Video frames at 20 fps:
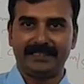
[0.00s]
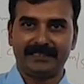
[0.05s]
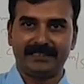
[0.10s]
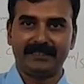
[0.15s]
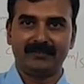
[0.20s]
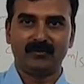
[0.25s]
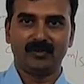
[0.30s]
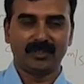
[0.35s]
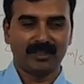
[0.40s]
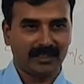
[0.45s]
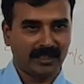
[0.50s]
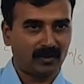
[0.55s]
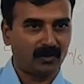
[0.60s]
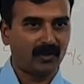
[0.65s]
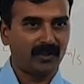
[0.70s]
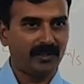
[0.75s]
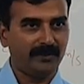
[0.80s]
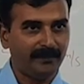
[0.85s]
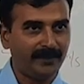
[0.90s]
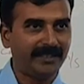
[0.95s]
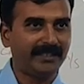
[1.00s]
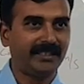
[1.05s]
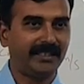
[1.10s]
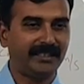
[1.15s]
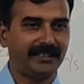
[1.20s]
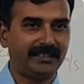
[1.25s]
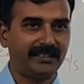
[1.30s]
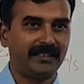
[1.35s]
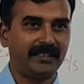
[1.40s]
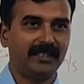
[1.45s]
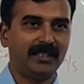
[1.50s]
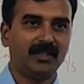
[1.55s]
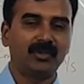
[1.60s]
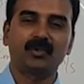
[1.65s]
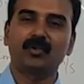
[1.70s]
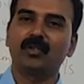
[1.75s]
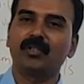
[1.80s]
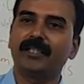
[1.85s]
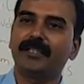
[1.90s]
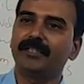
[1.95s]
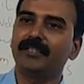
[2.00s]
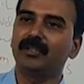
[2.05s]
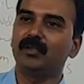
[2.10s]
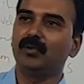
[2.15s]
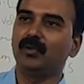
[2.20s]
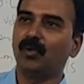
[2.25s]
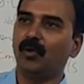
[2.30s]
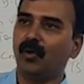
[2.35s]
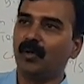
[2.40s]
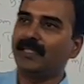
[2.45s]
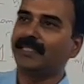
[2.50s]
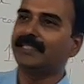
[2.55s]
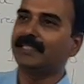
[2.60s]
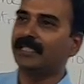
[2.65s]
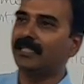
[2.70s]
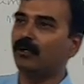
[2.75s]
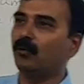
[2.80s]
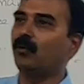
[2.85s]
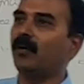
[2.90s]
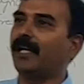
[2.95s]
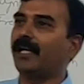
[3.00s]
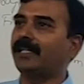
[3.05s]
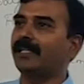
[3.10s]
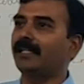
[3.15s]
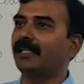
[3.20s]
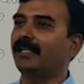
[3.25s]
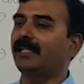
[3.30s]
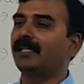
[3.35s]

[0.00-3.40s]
We thoroughly mix it, so that you don't see water